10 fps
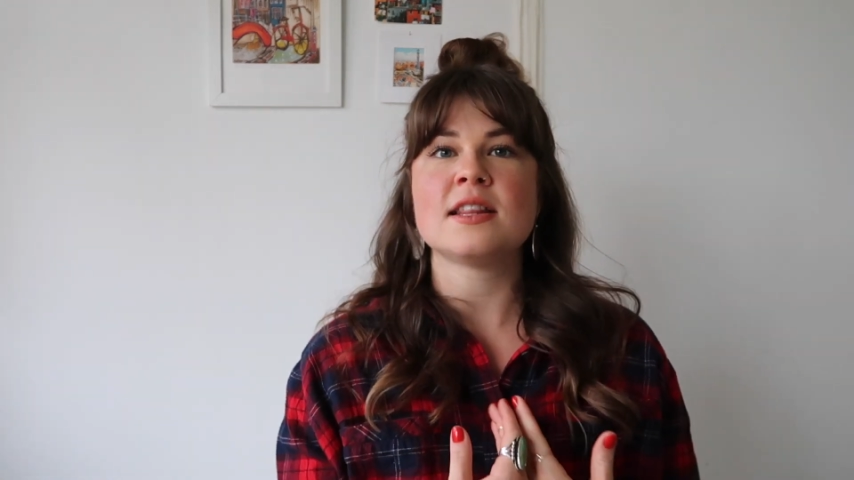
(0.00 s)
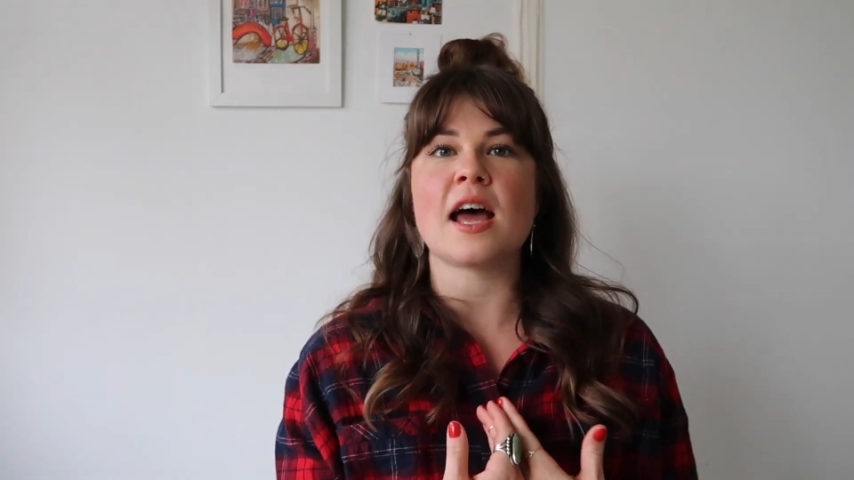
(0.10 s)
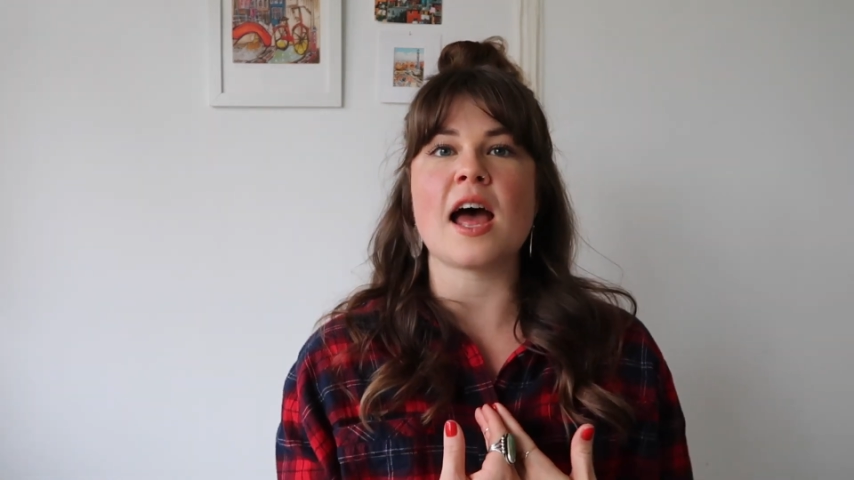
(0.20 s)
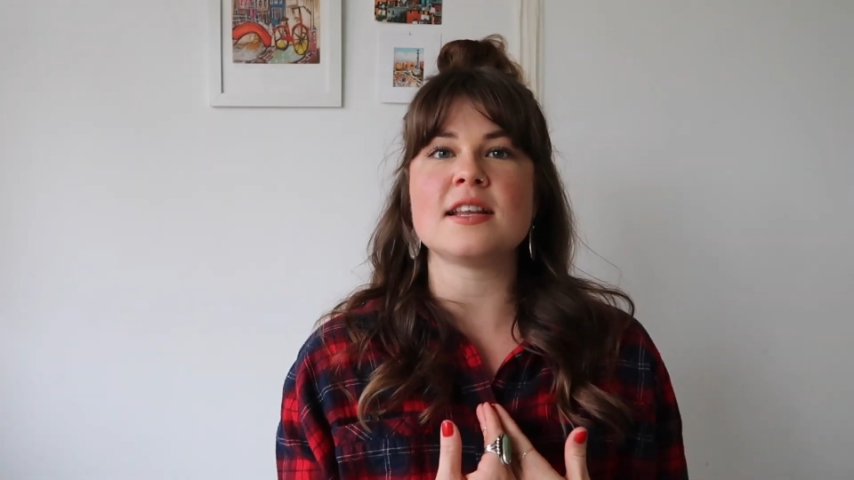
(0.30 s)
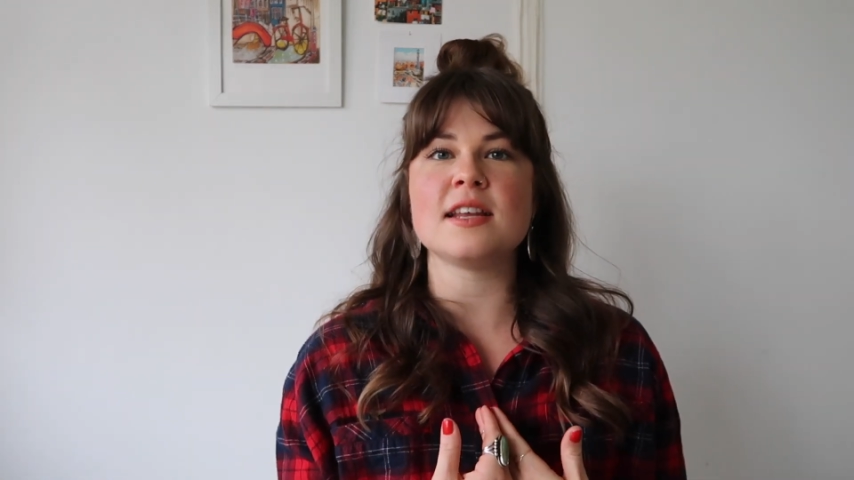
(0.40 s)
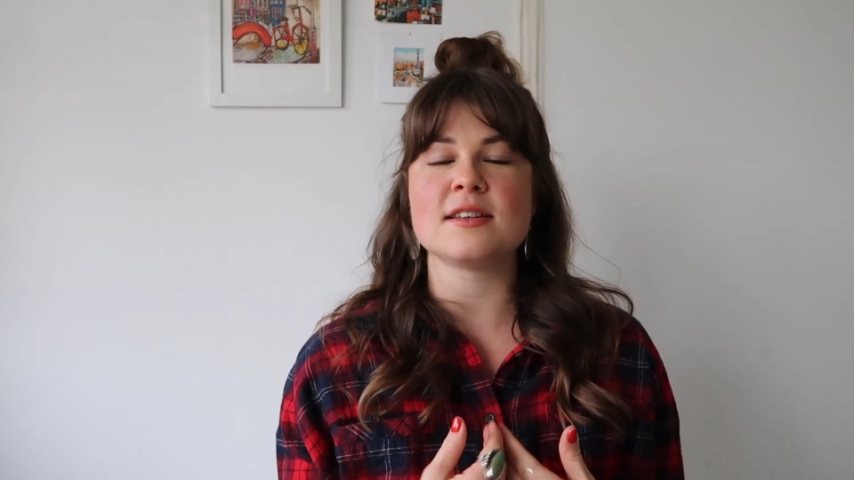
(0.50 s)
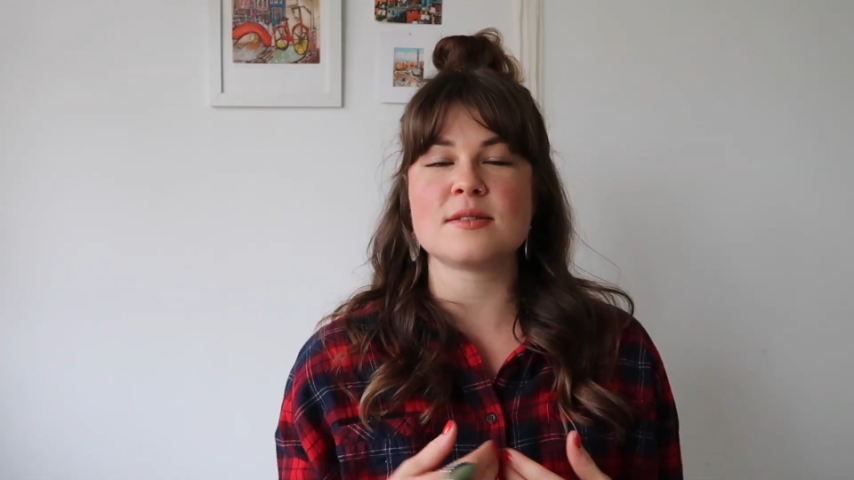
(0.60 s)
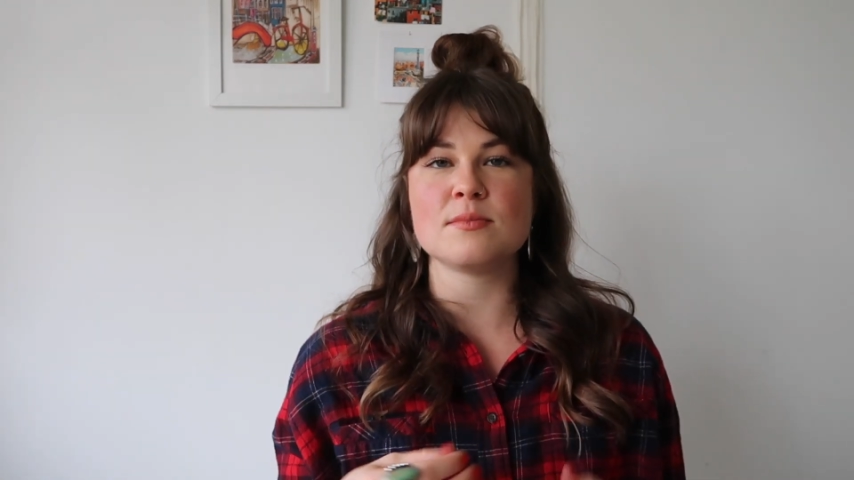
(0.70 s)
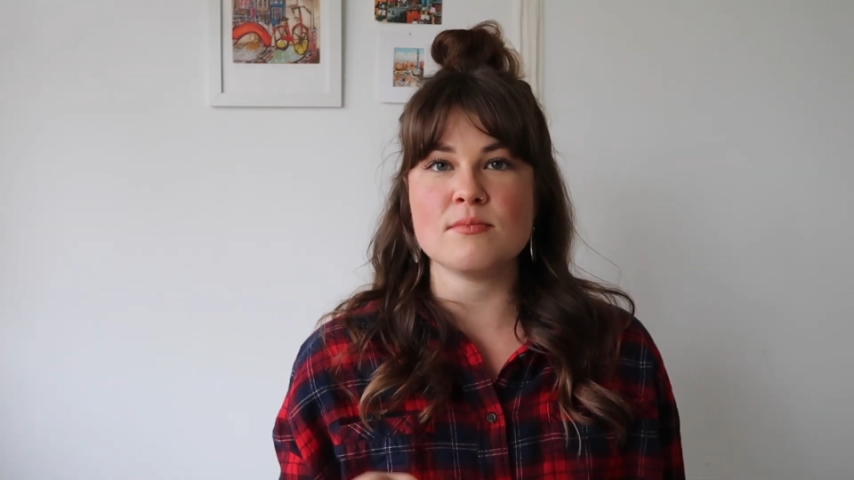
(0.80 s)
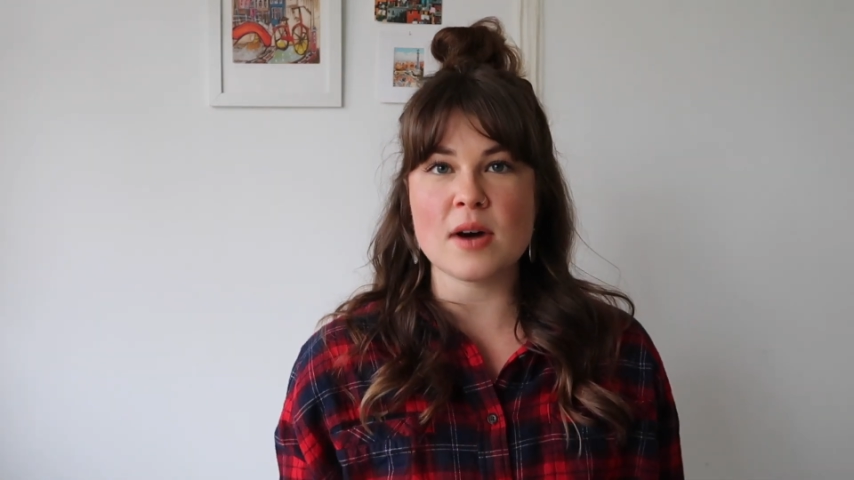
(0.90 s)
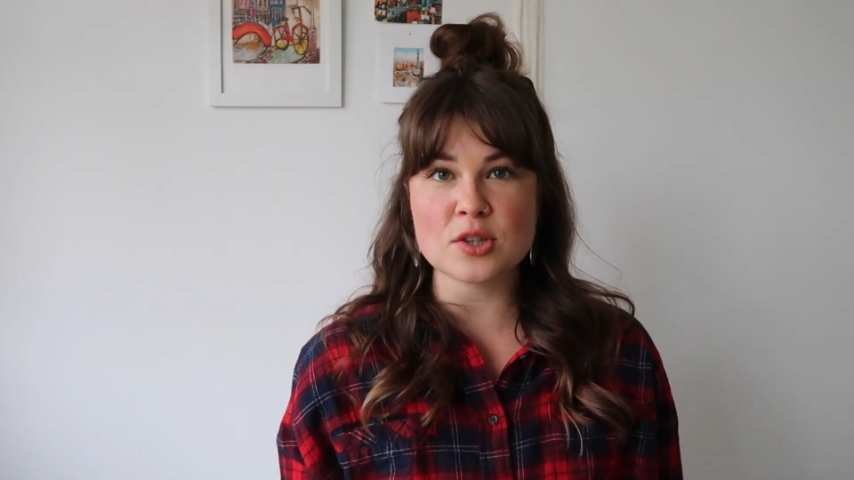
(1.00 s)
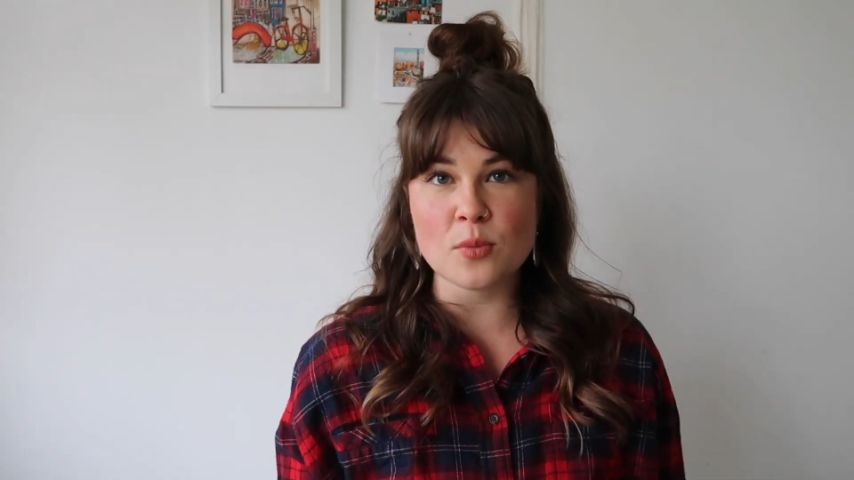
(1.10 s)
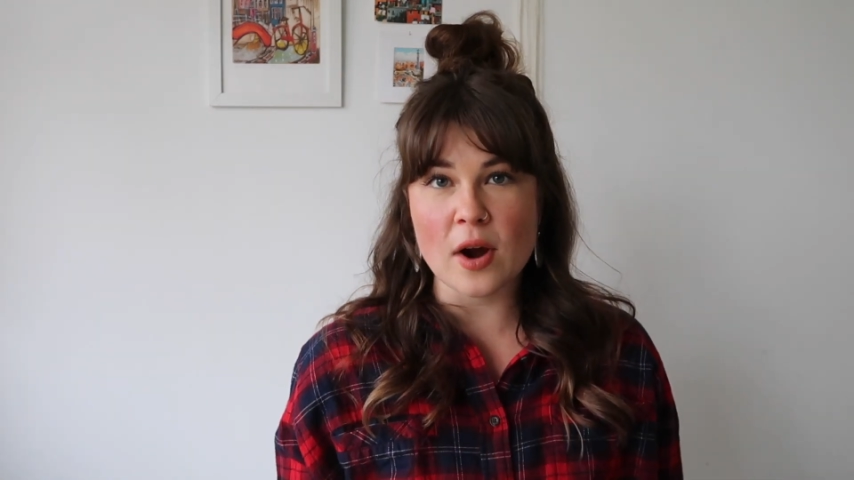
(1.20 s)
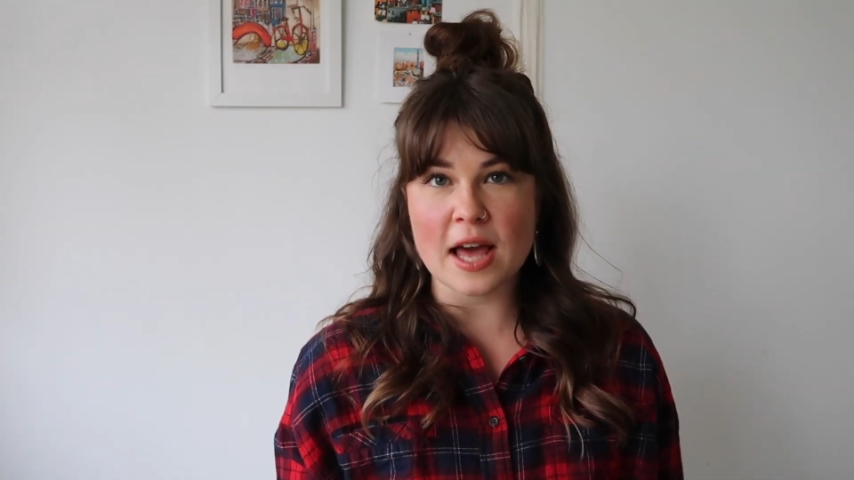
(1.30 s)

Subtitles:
that is much more